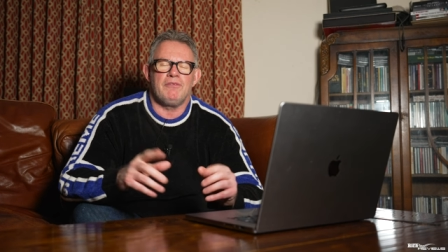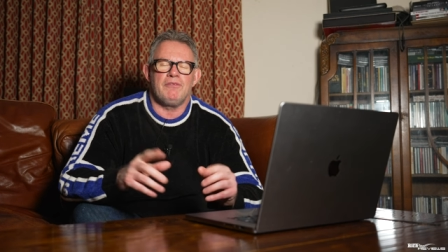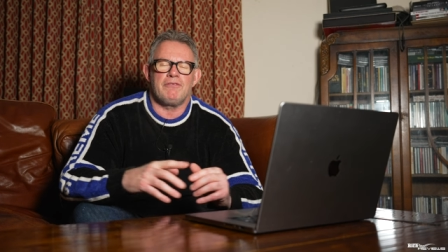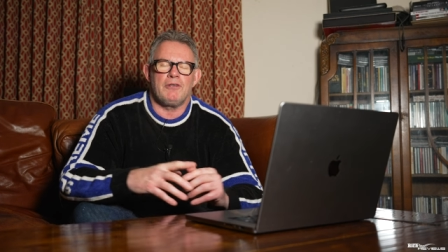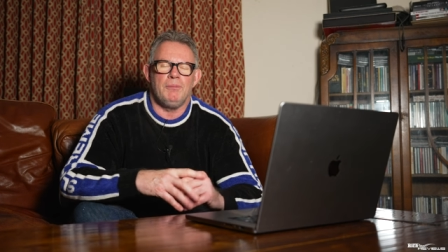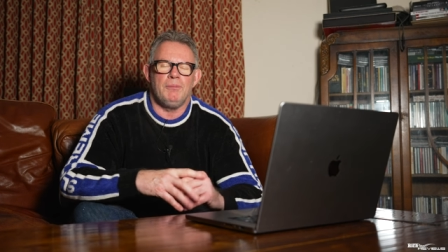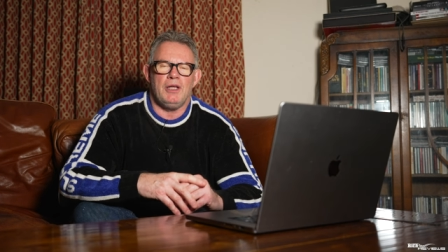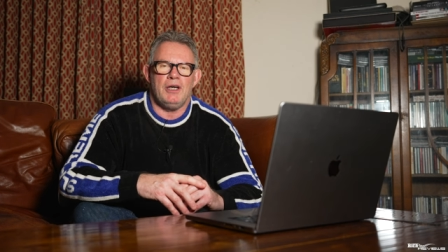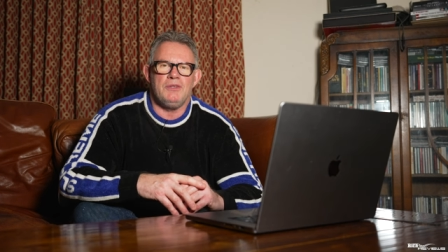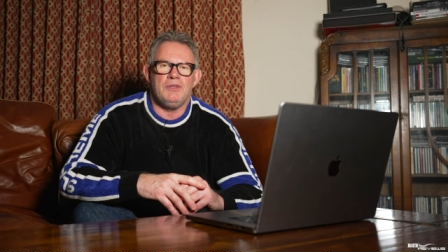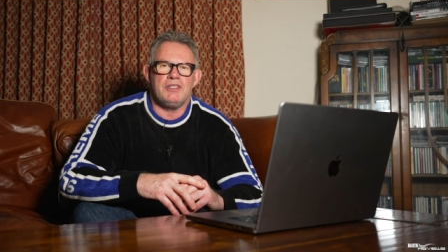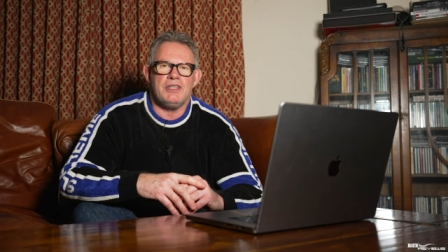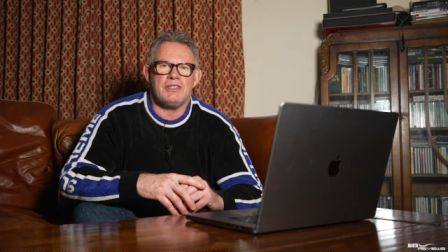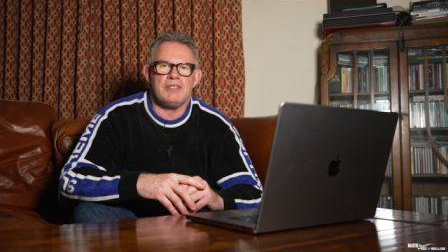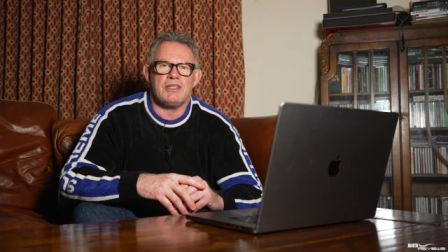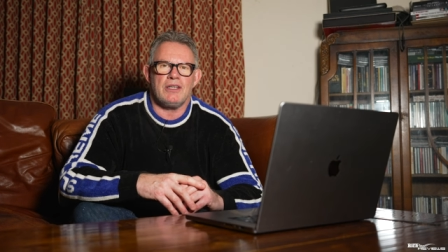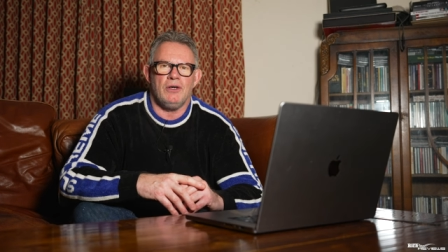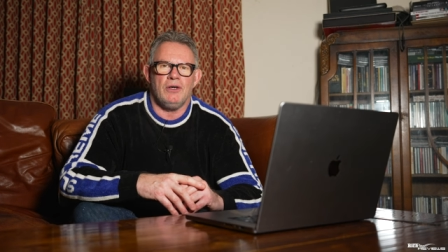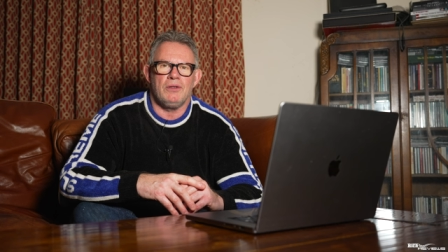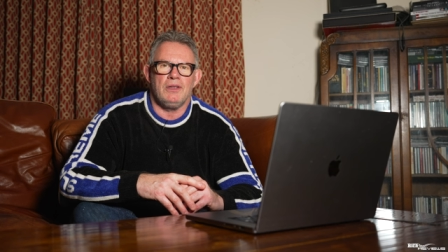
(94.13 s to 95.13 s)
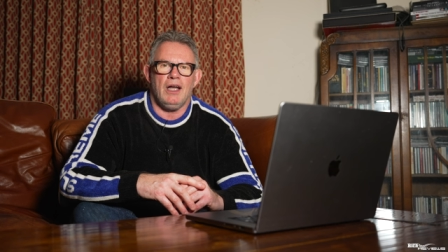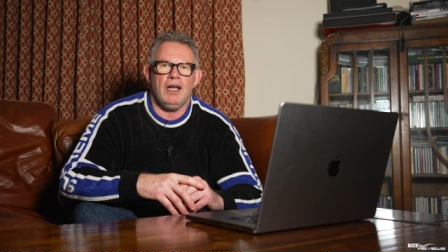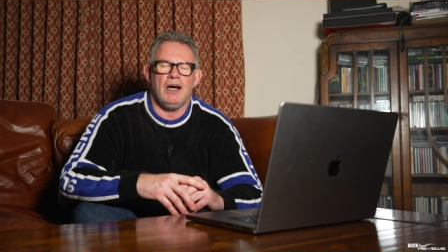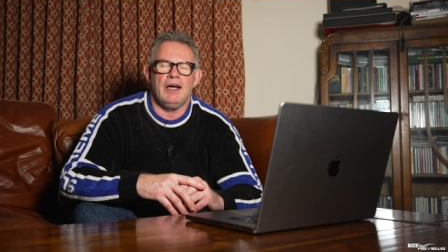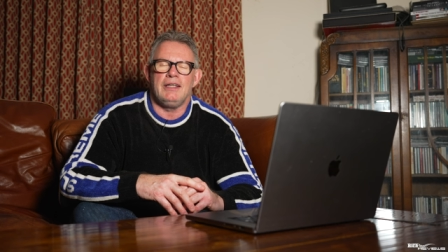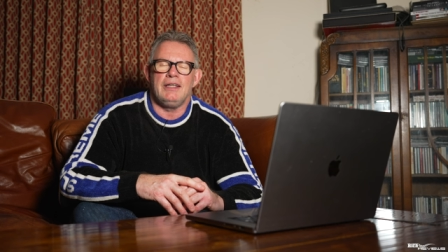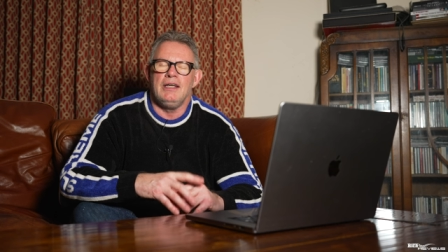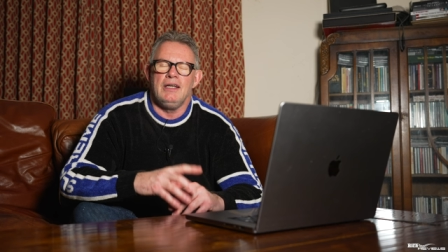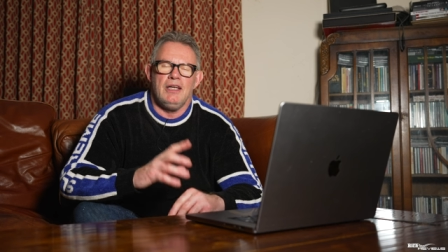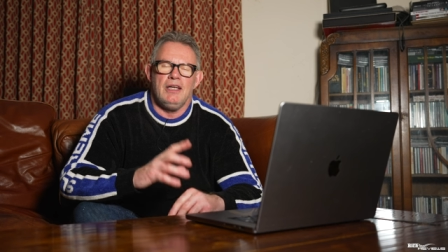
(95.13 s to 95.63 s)
from Lotus
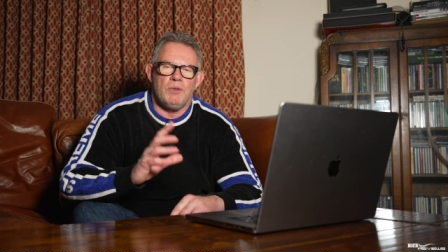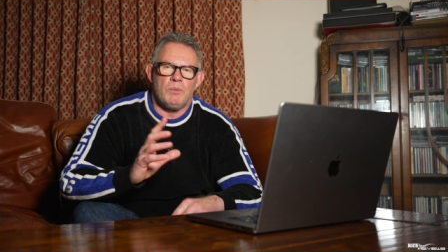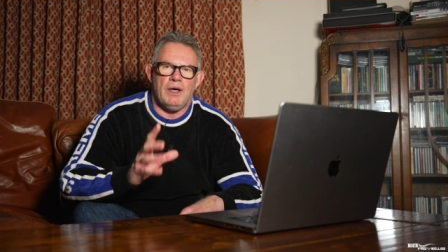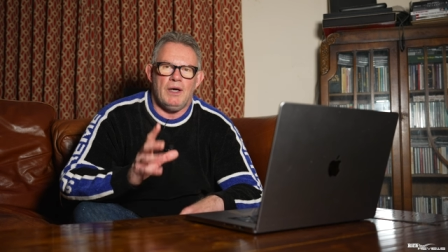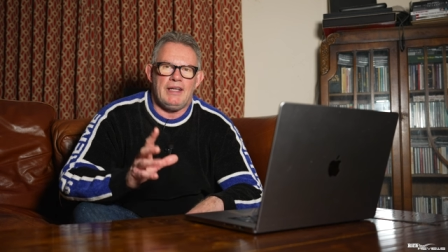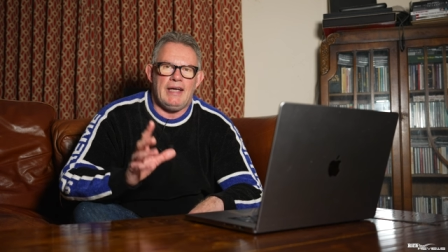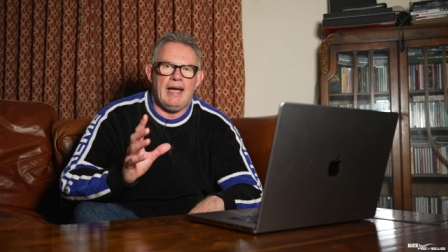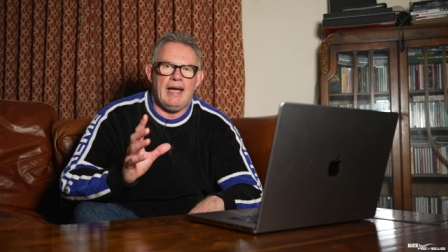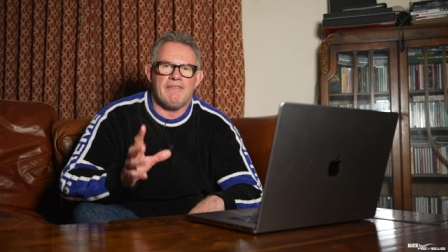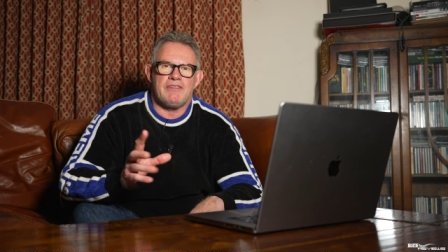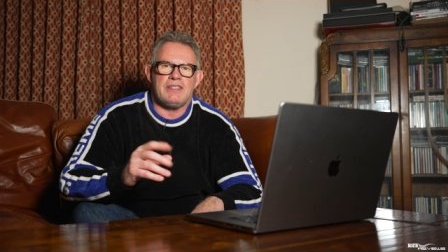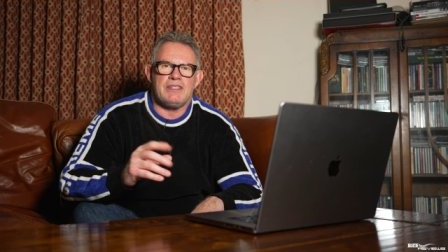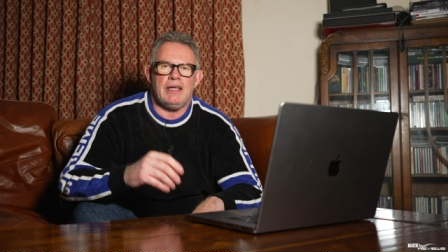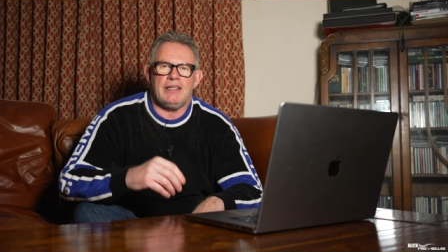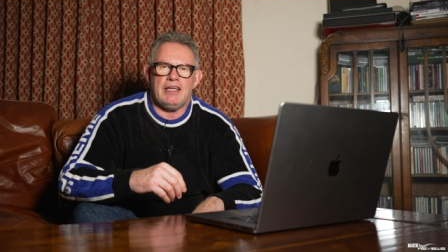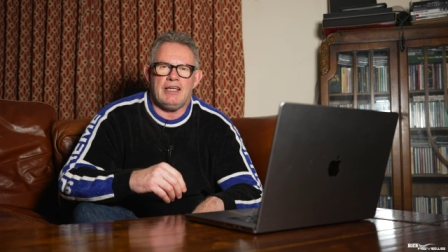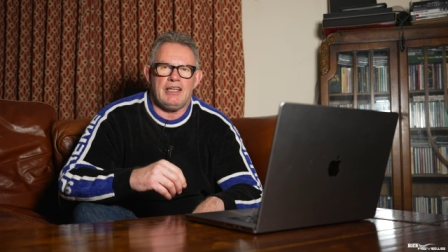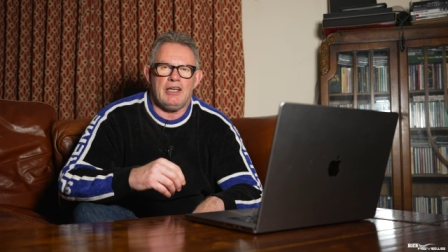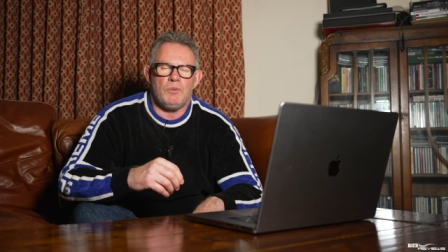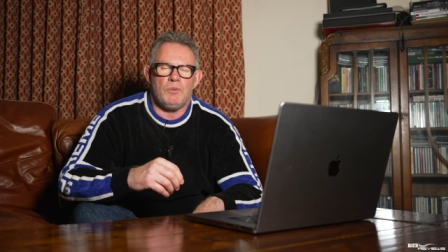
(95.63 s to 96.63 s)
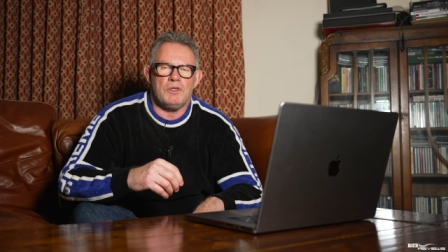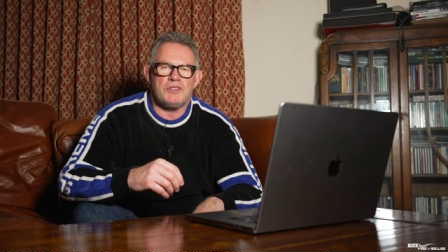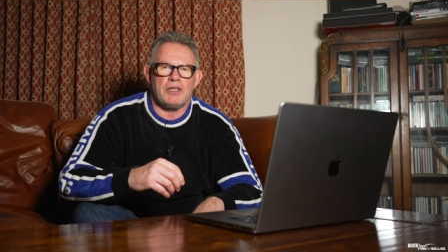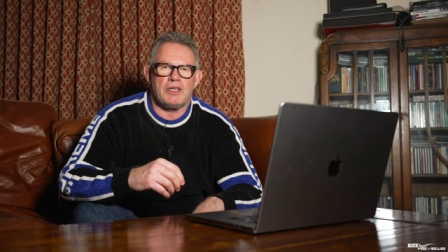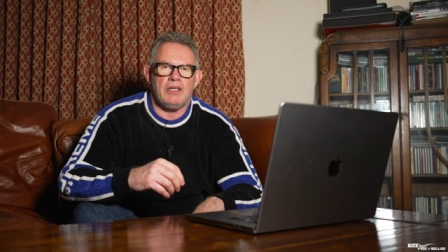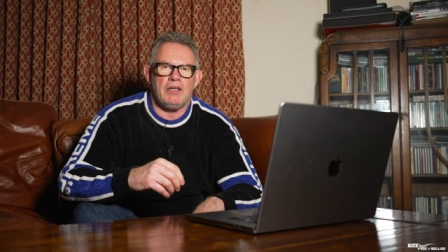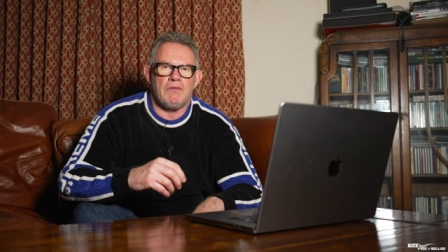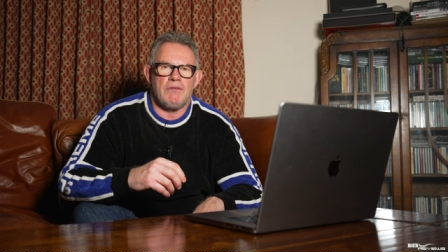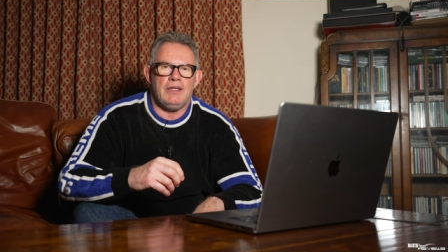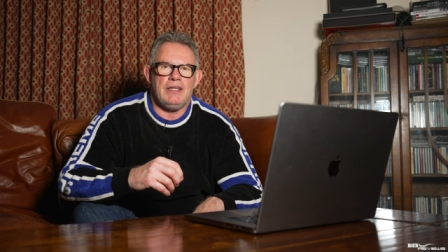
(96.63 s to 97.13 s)
online where they have said that it was
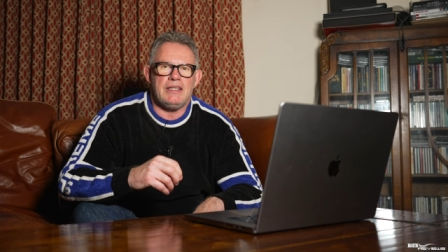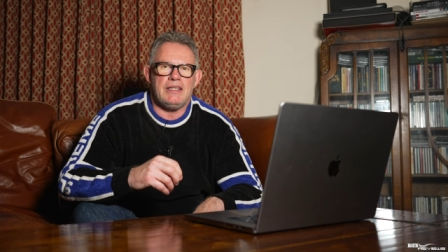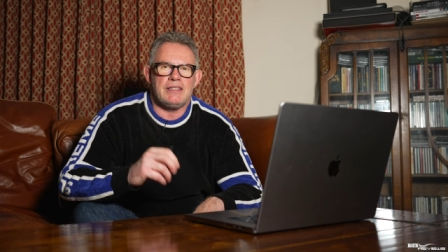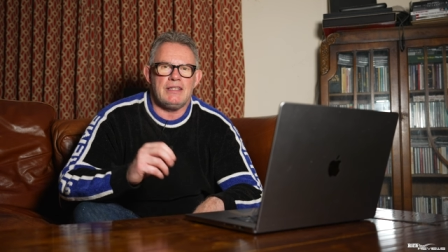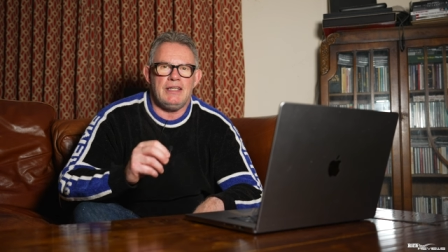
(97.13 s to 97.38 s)
going to release